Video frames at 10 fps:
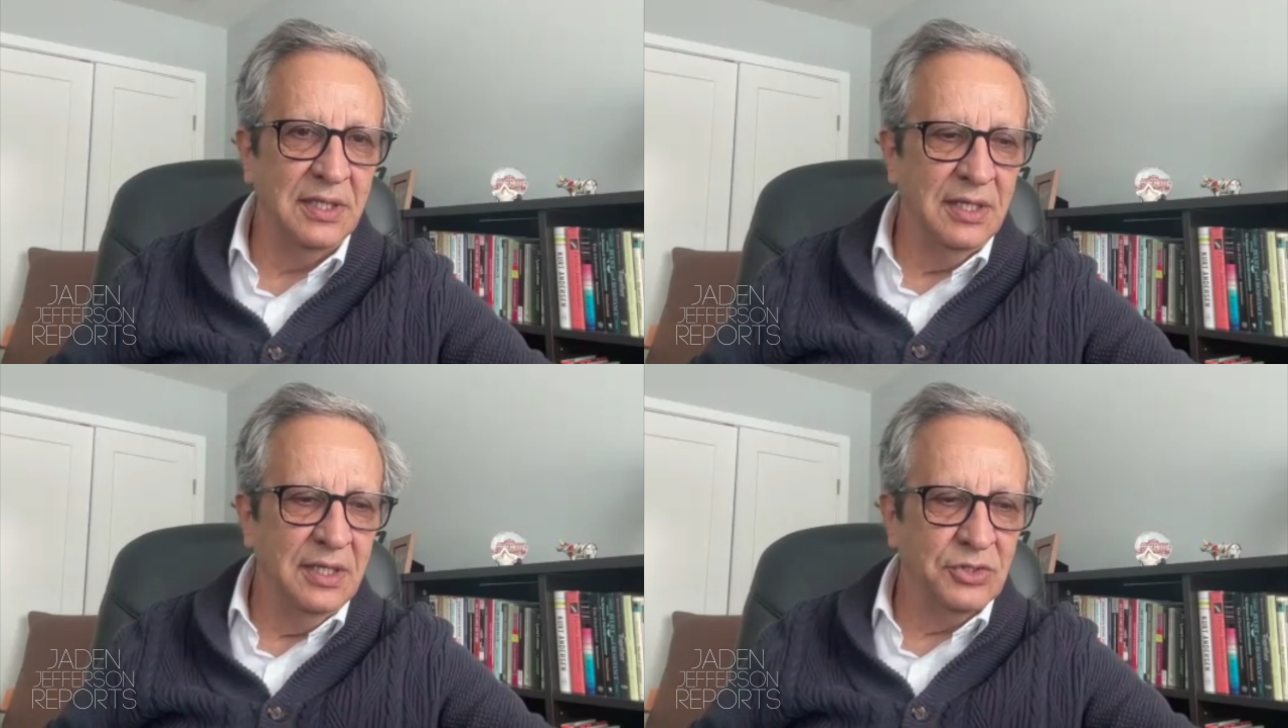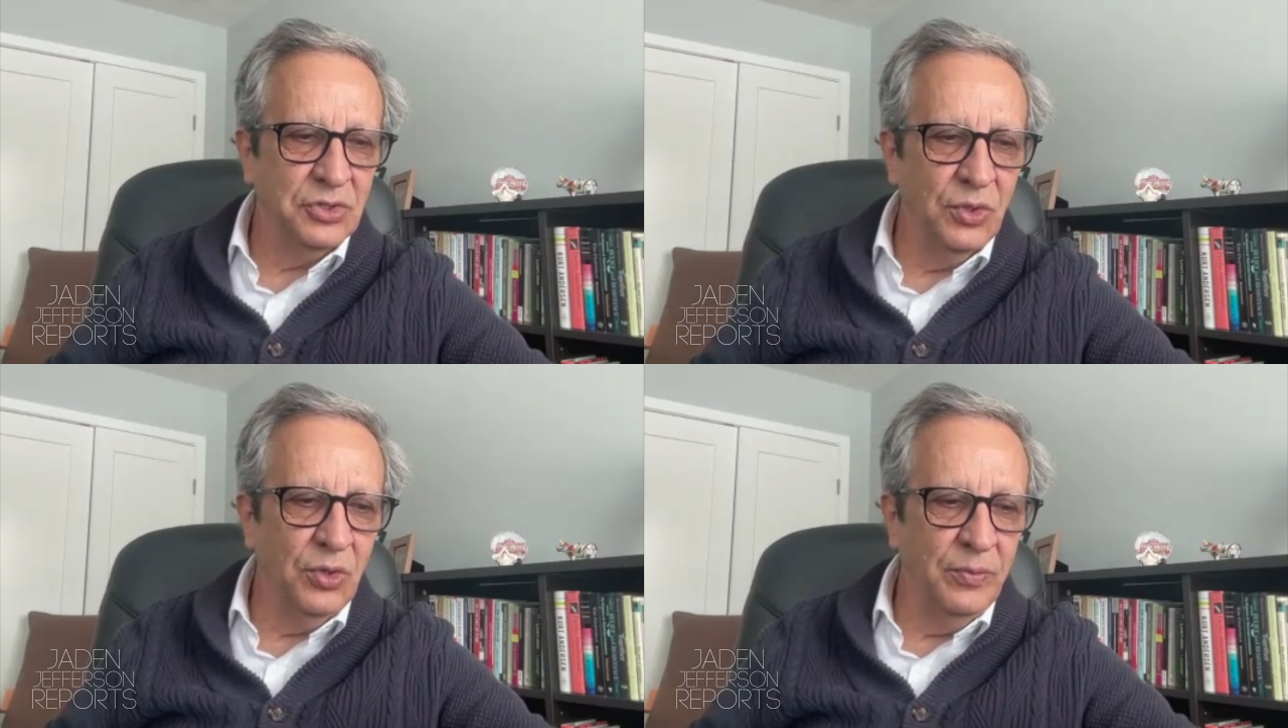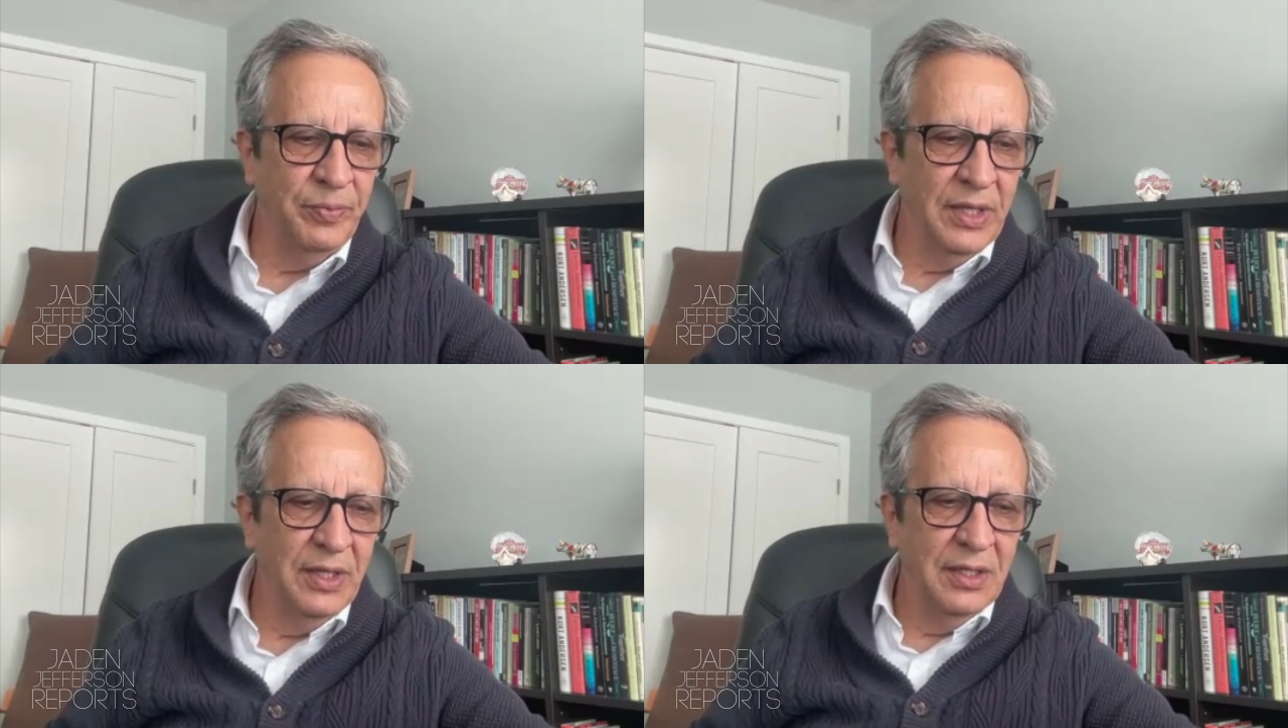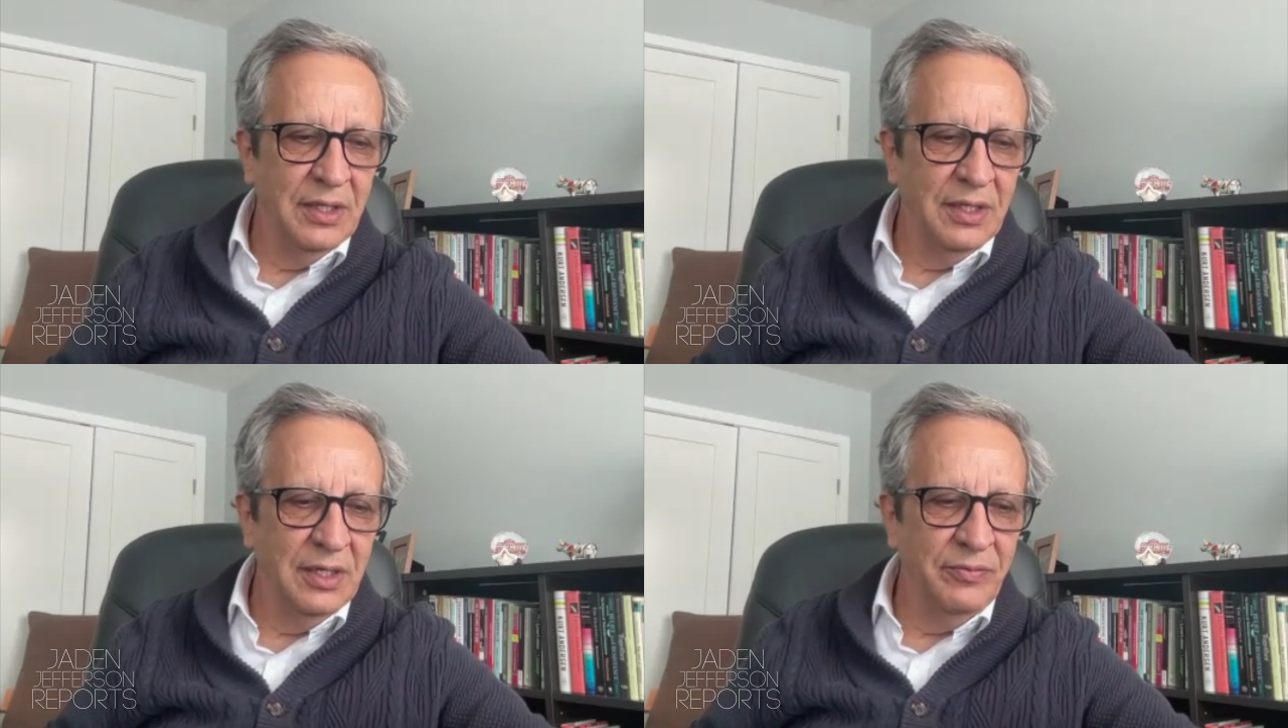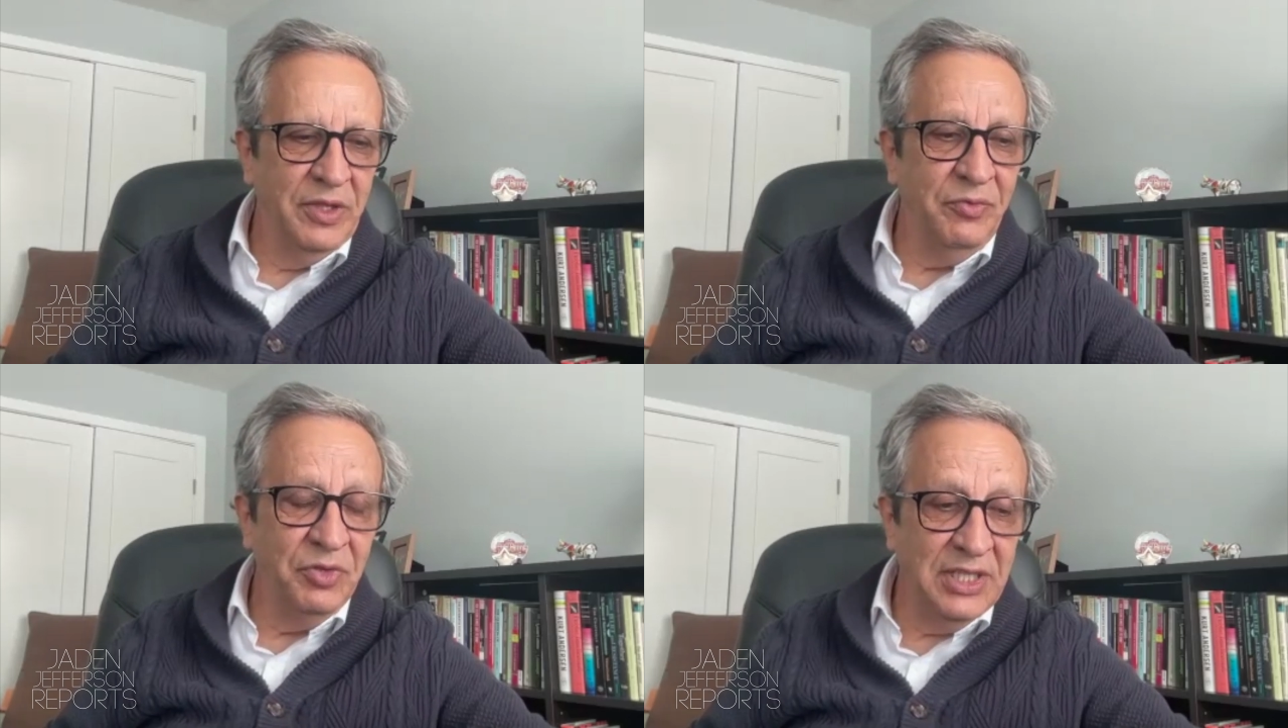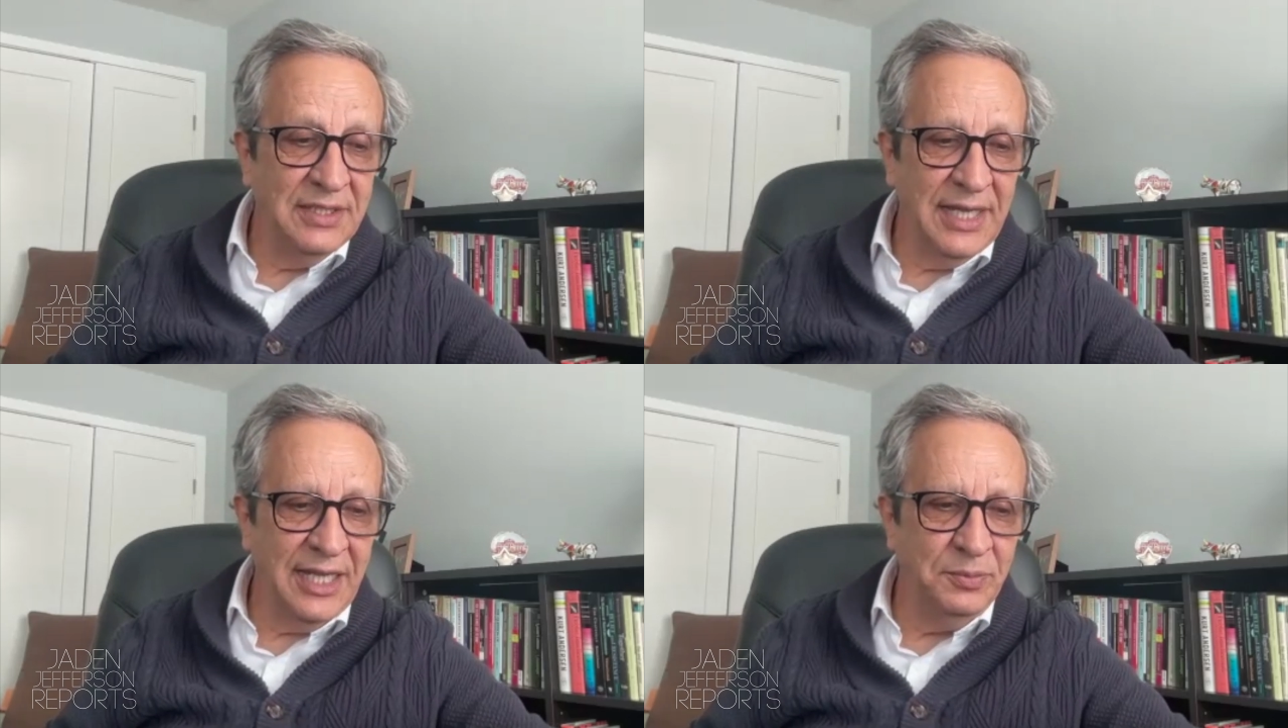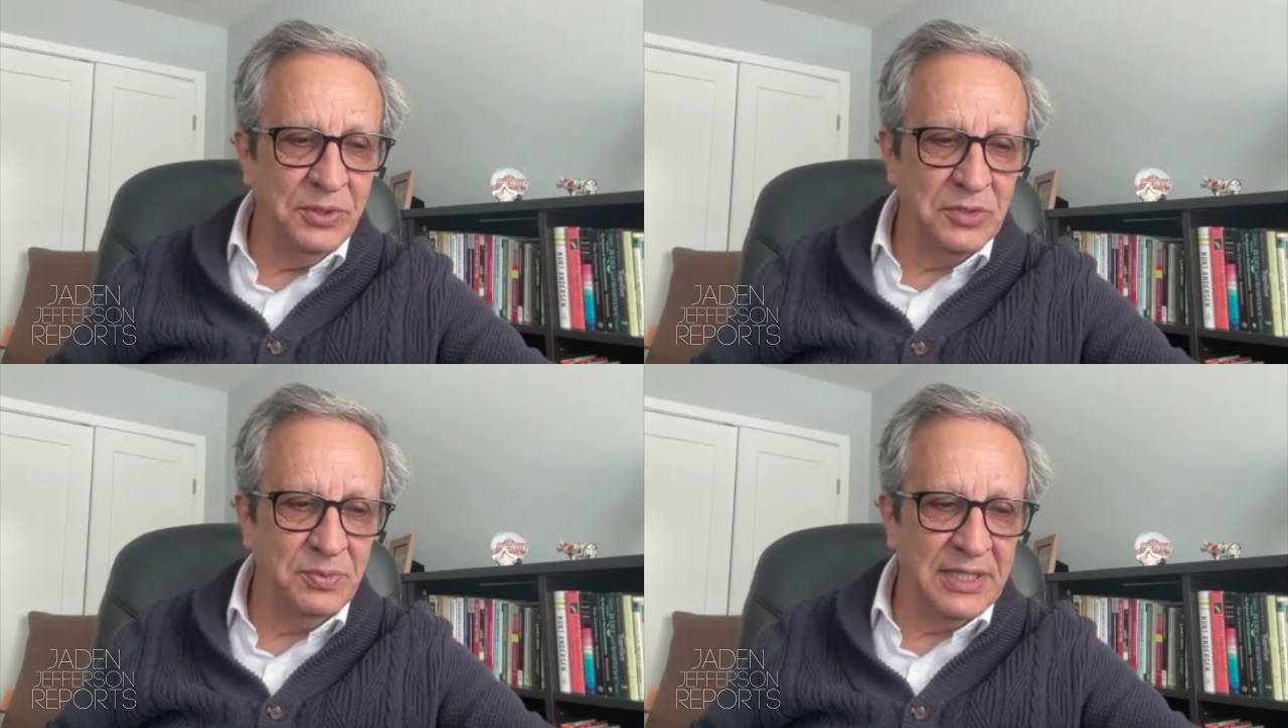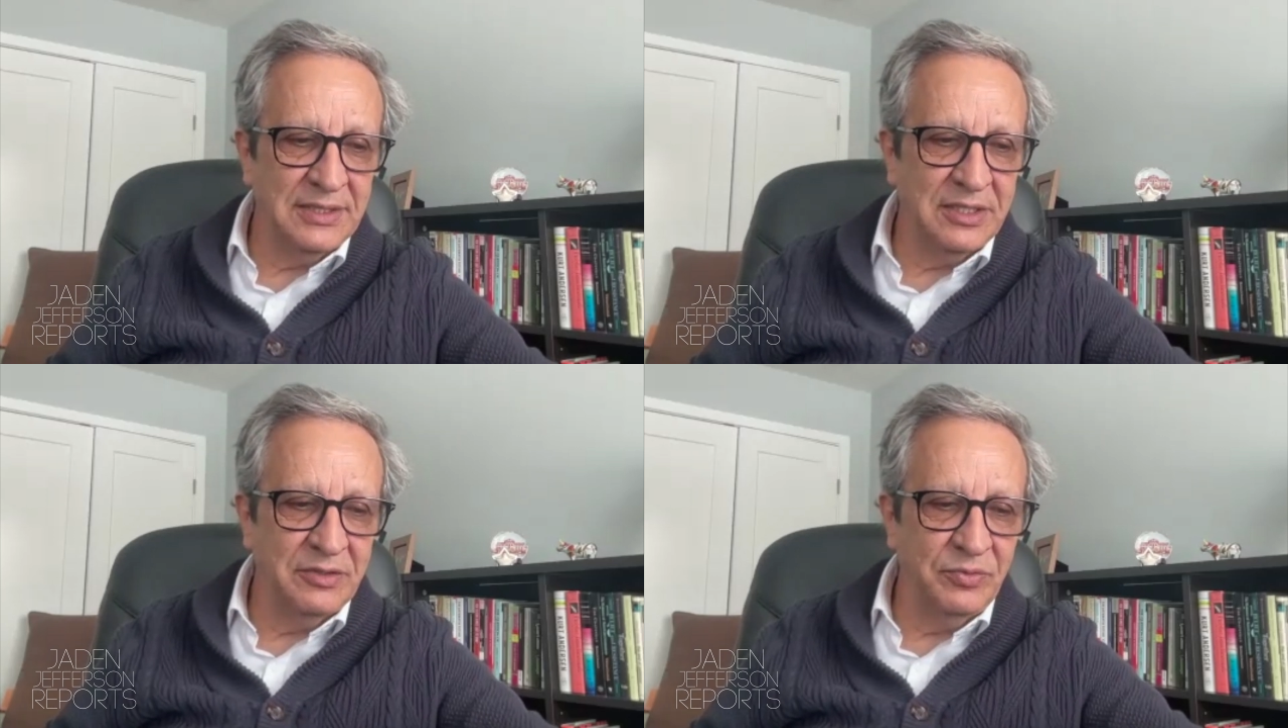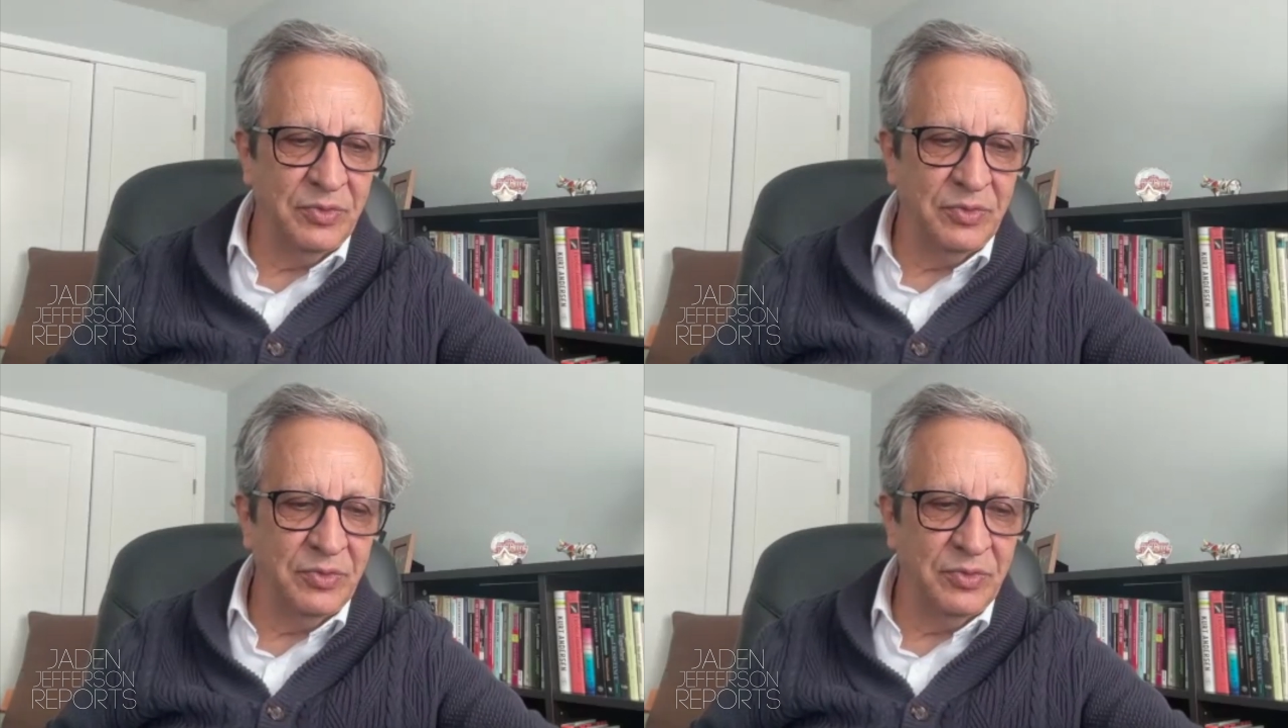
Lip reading: So, if you take that perspective,